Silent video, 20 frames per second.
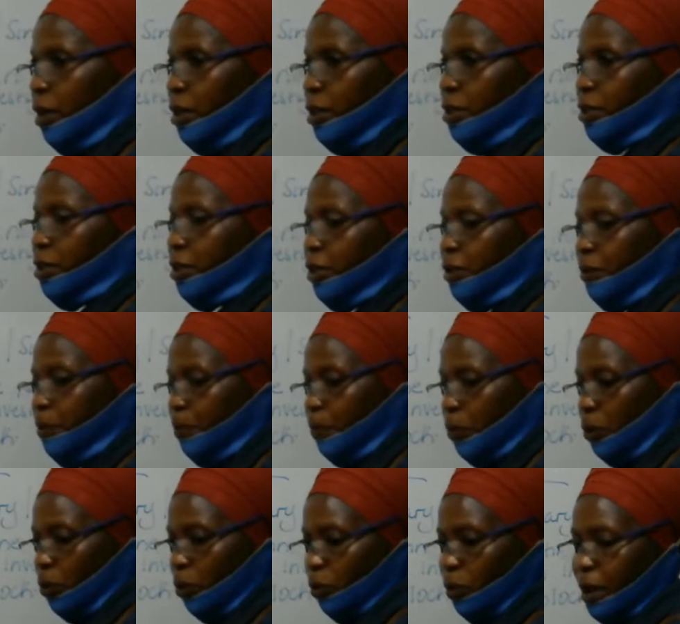
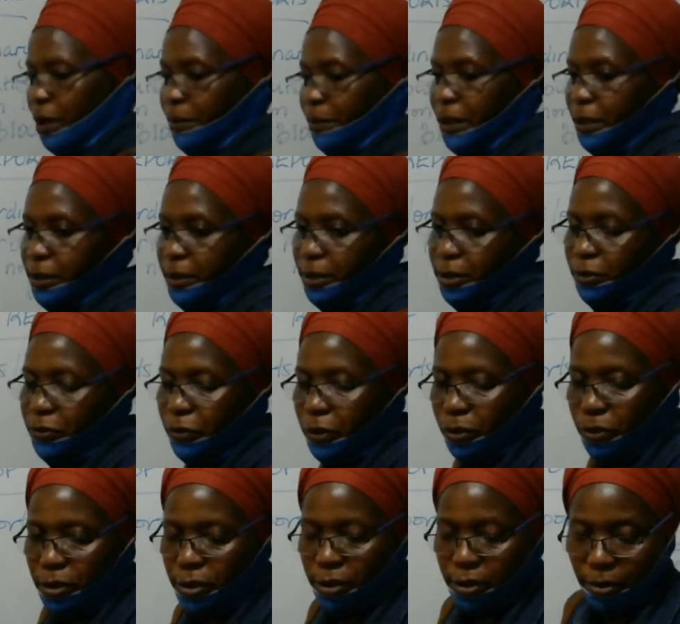Simple. What makes it
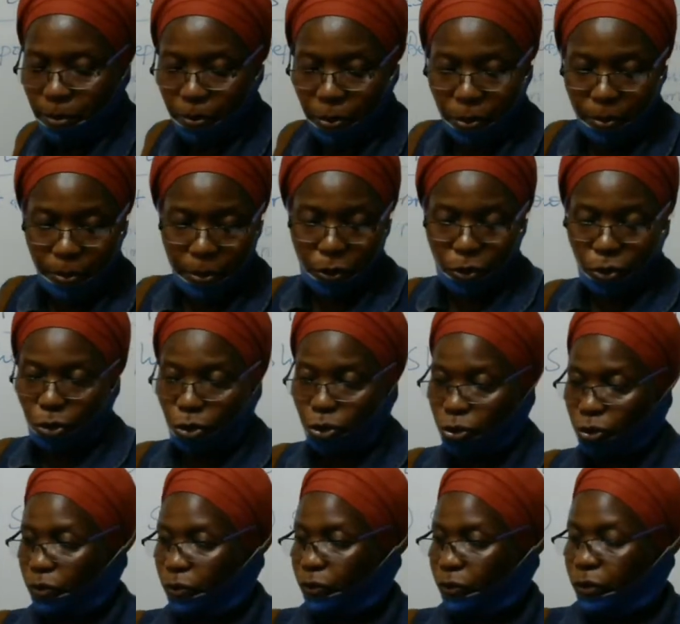very simple? Because
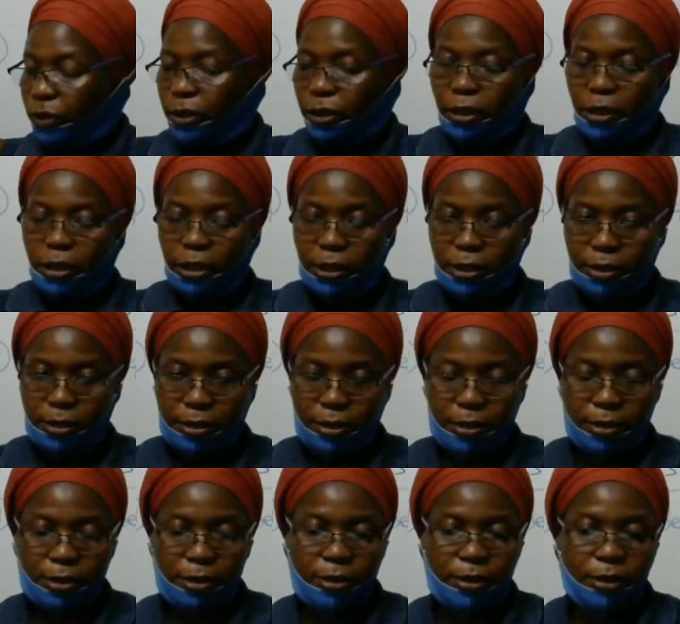of
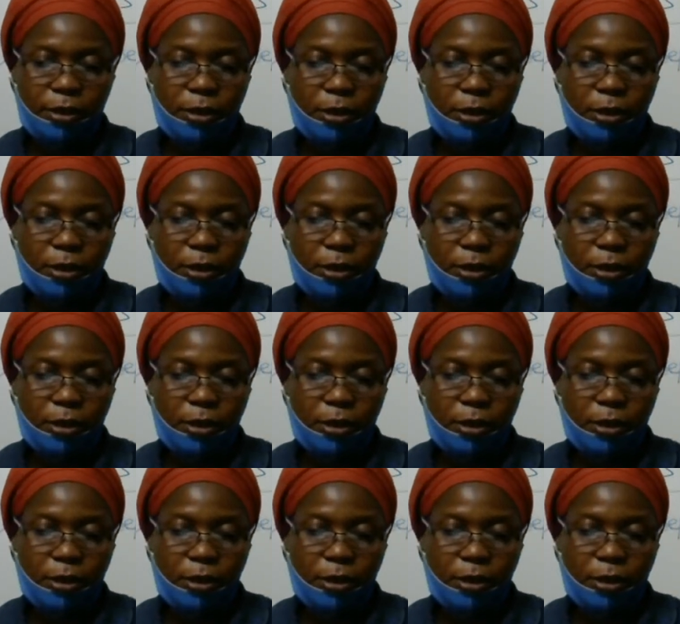its